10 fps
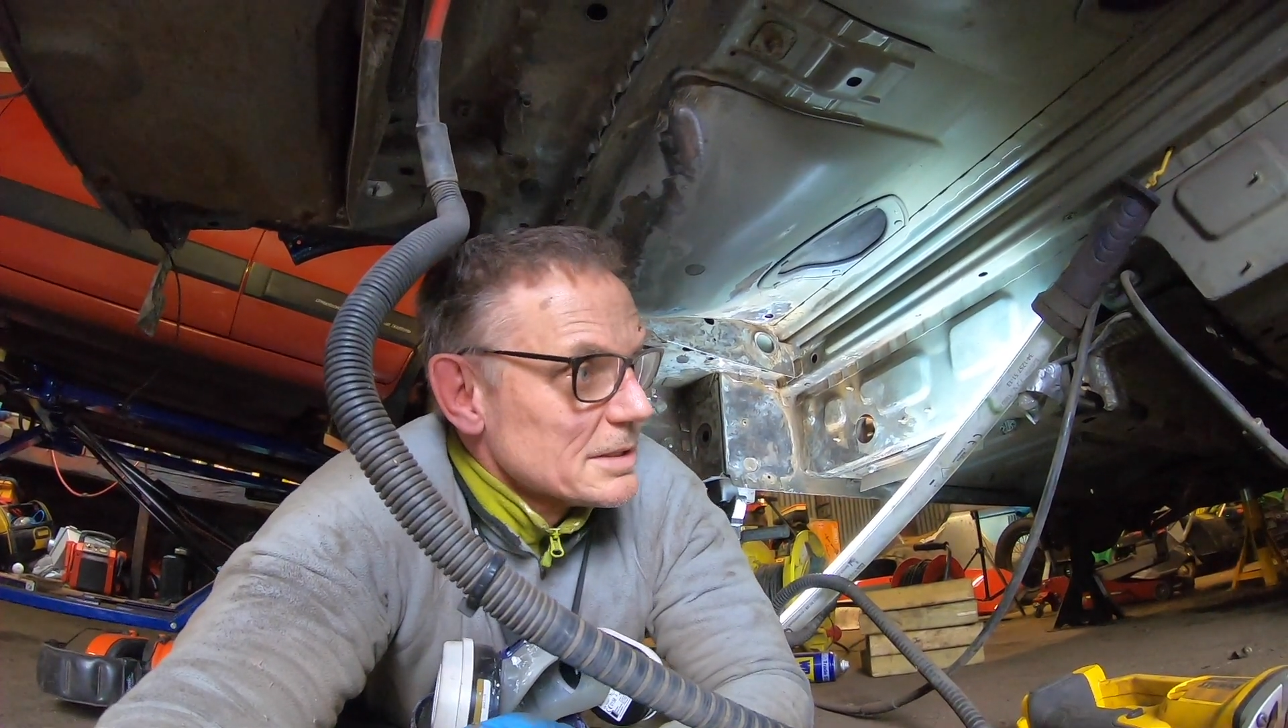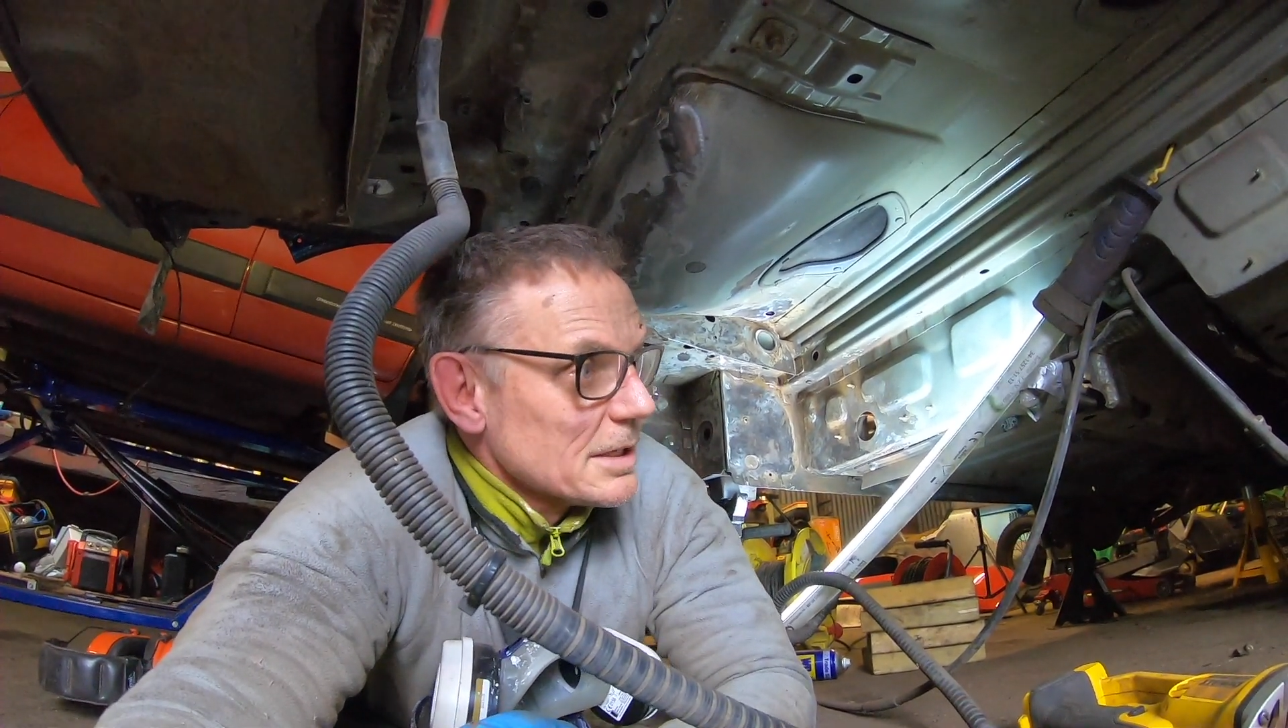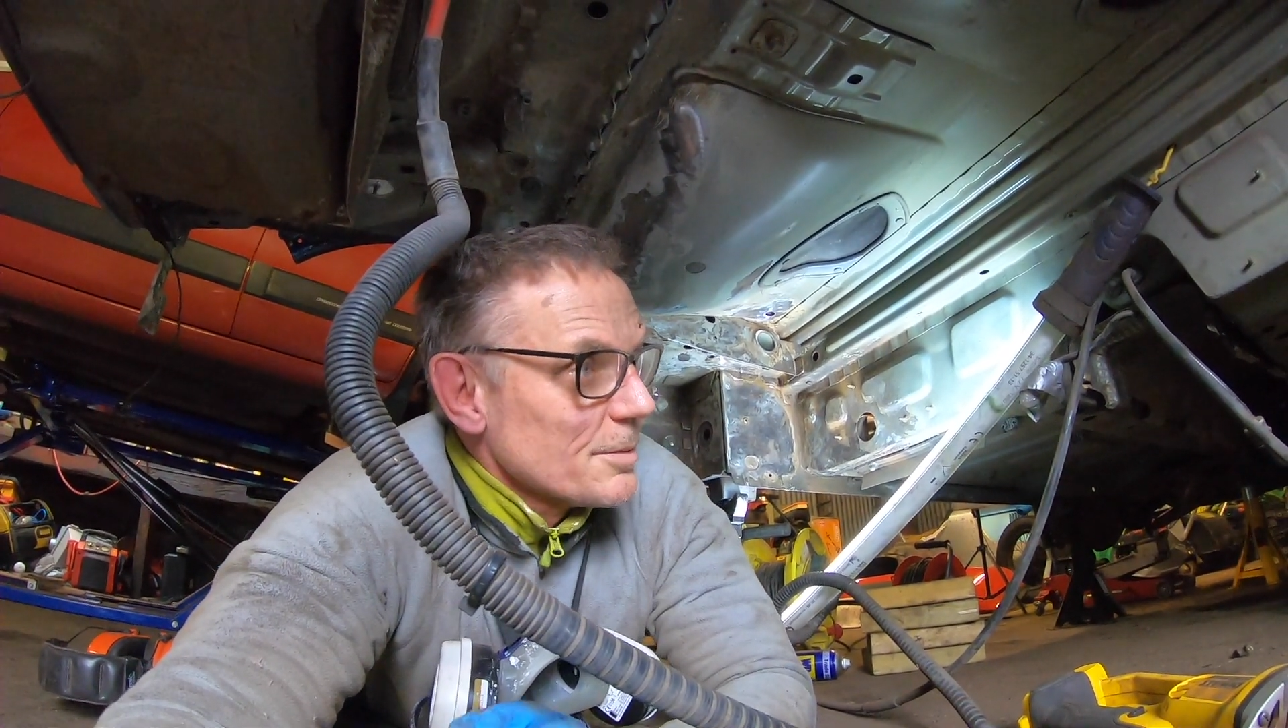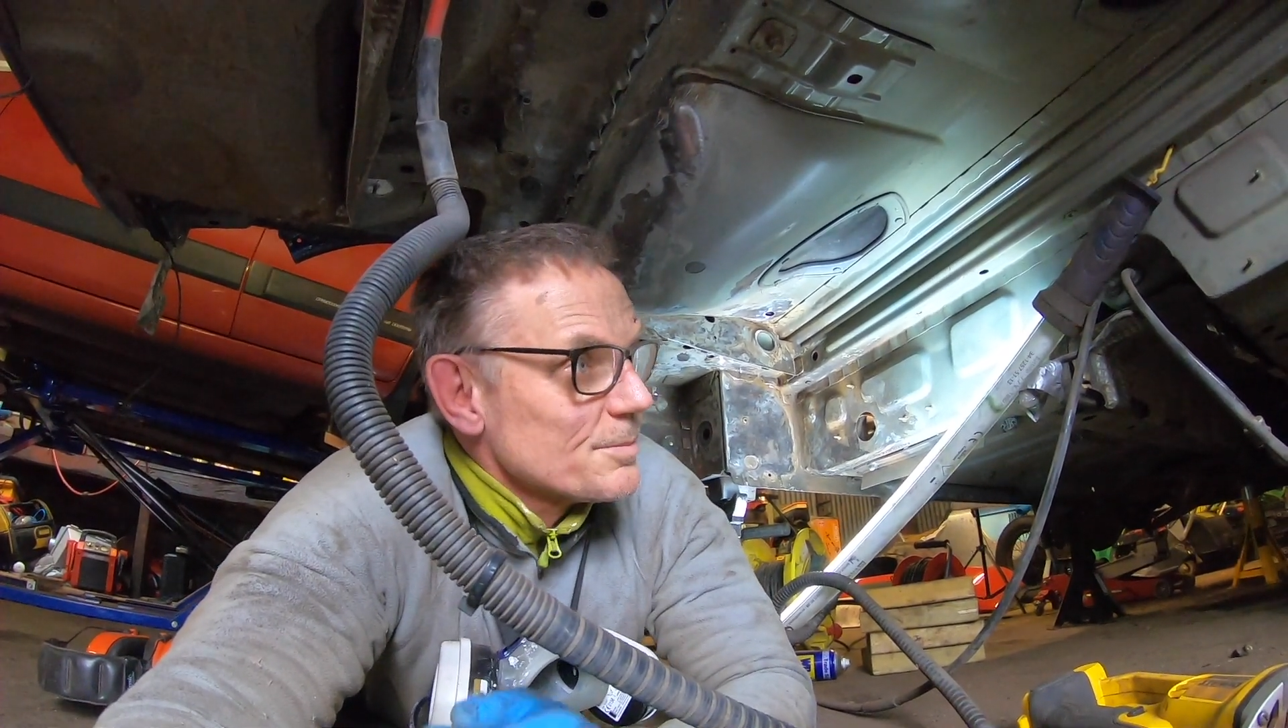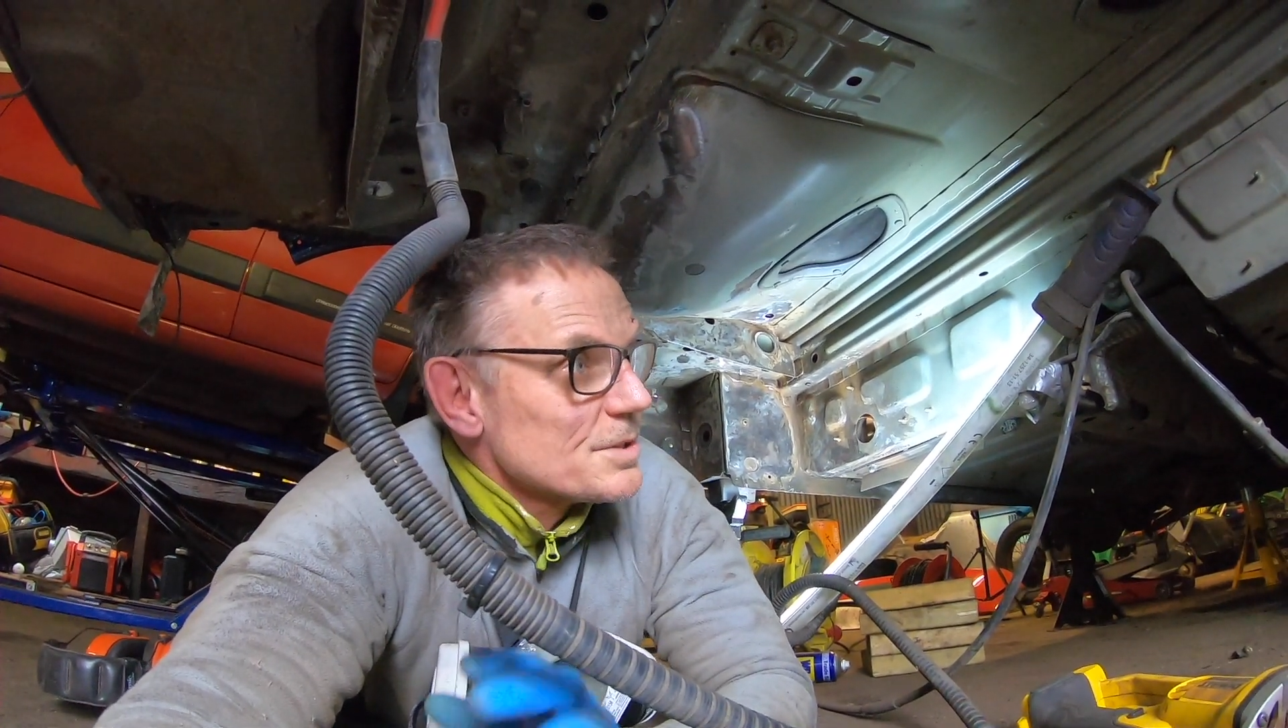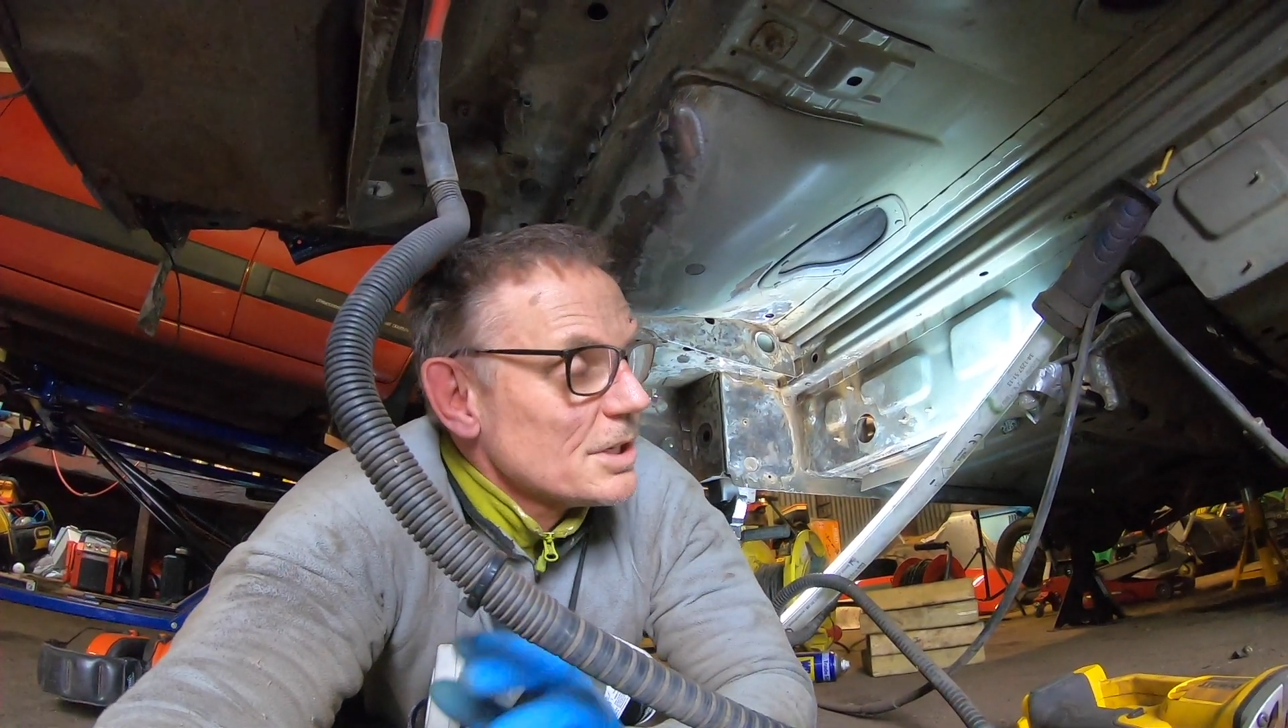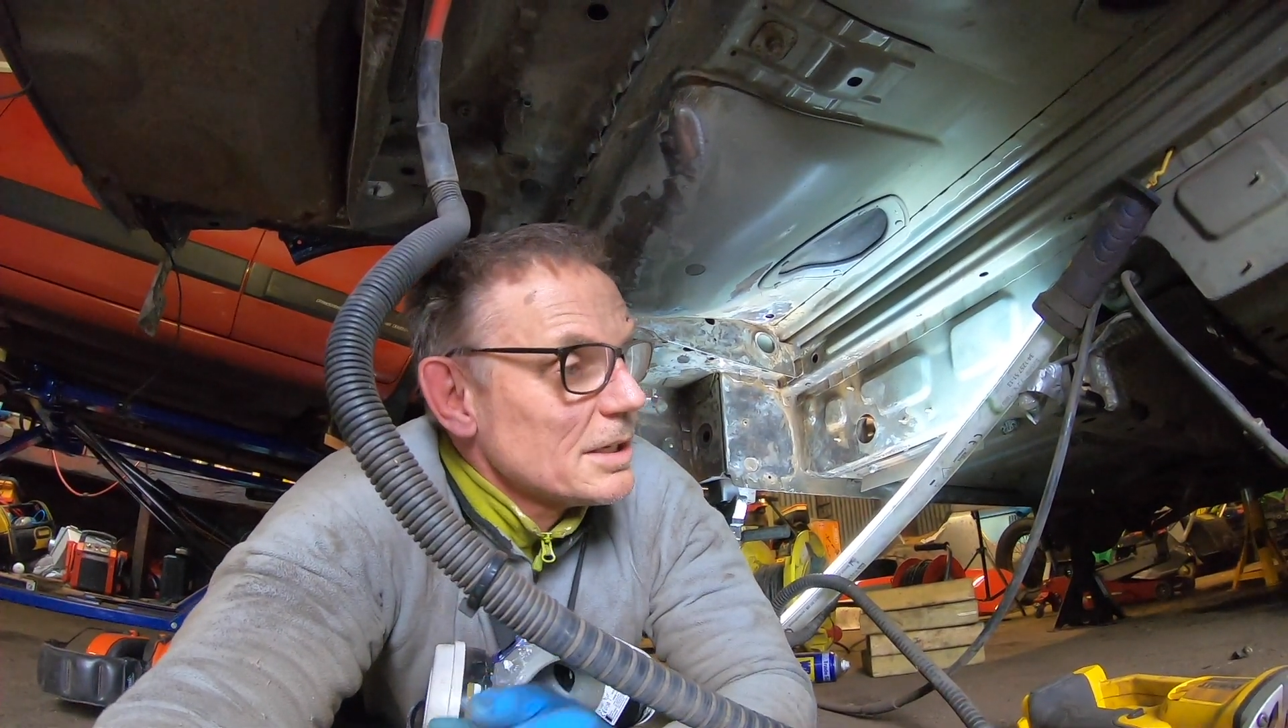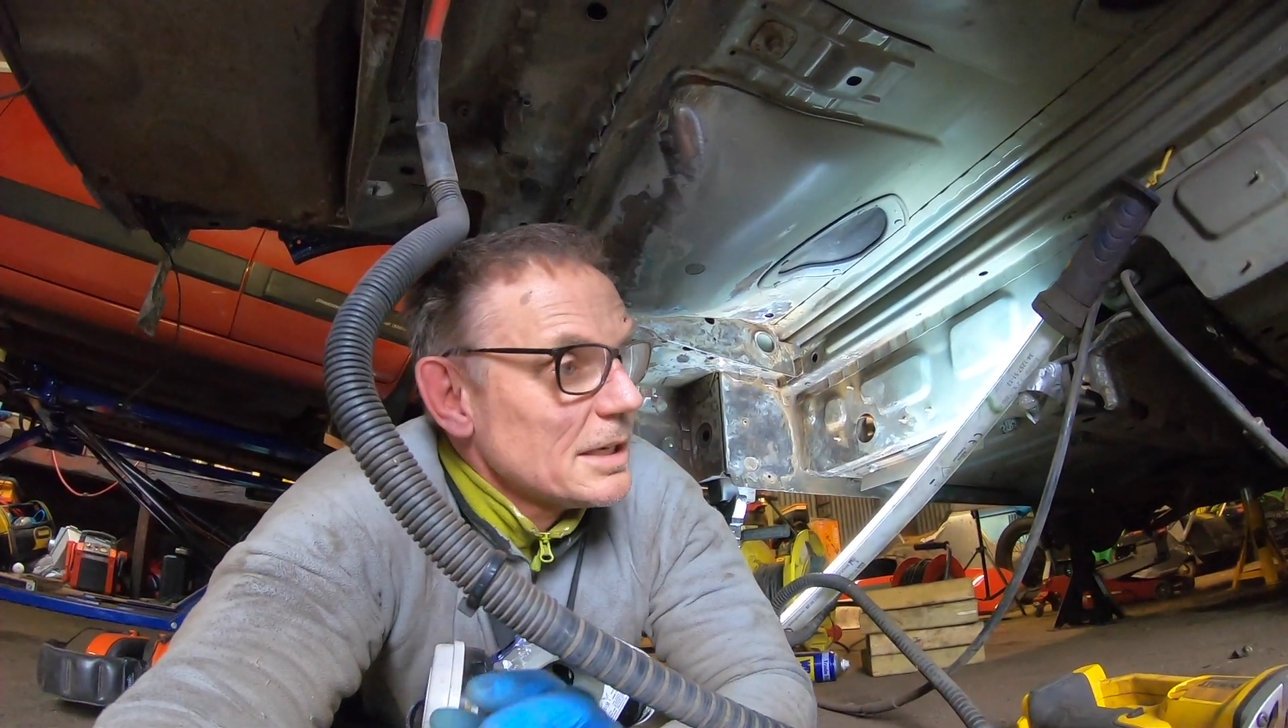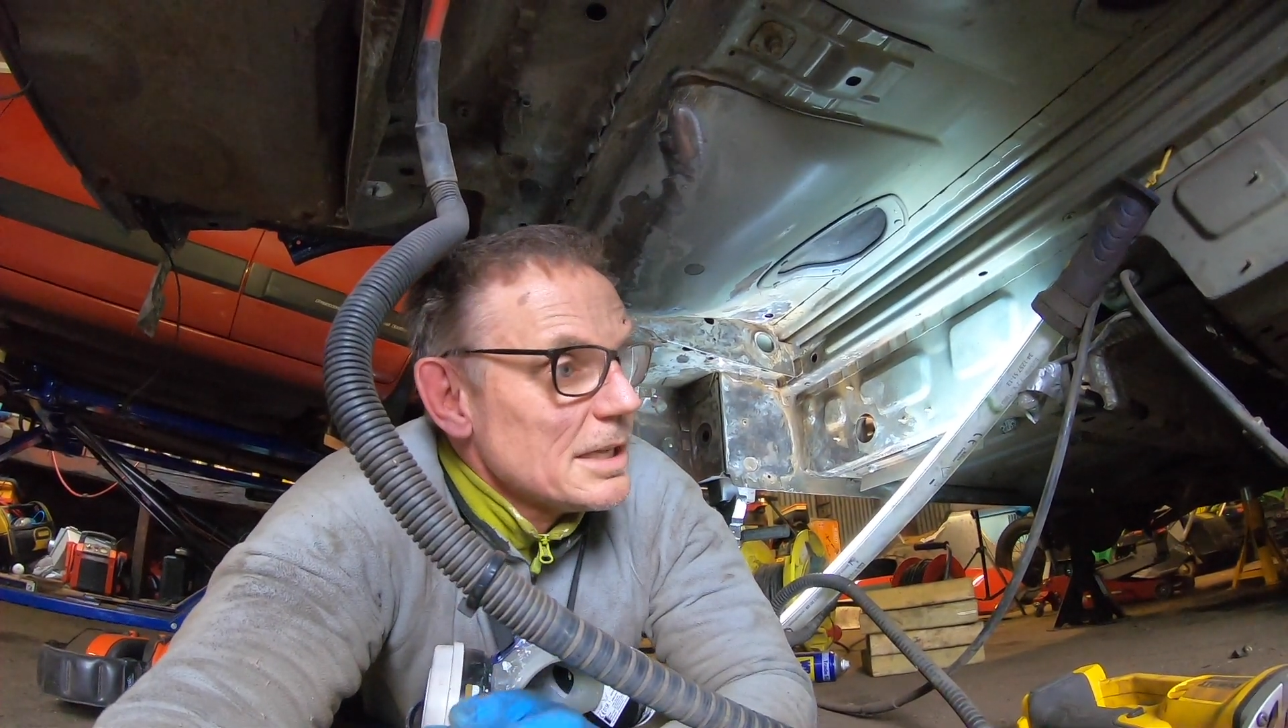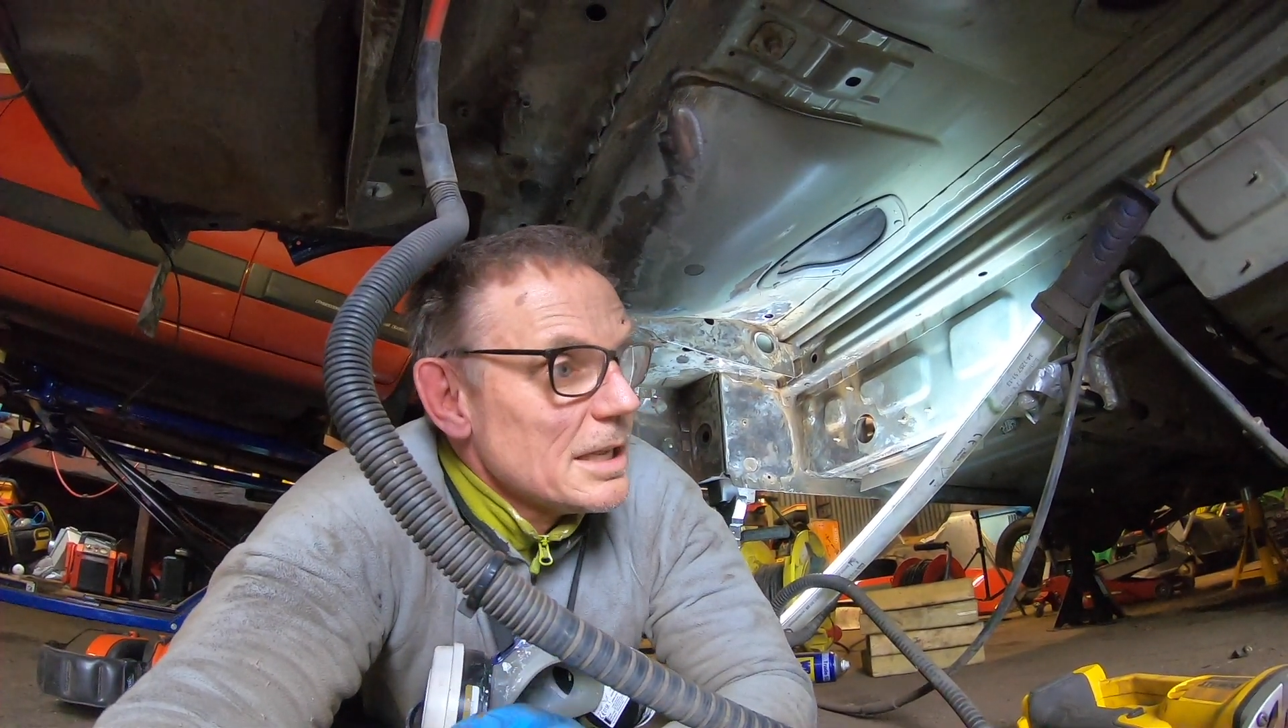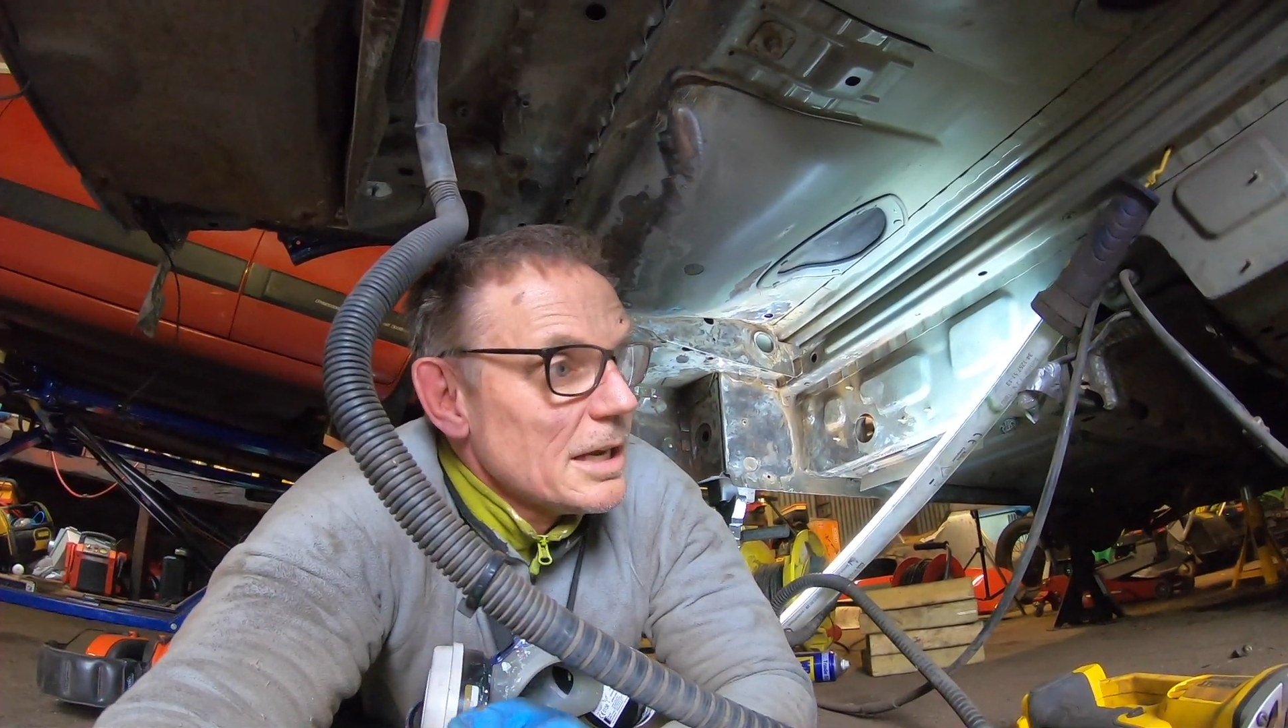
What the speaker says: certainly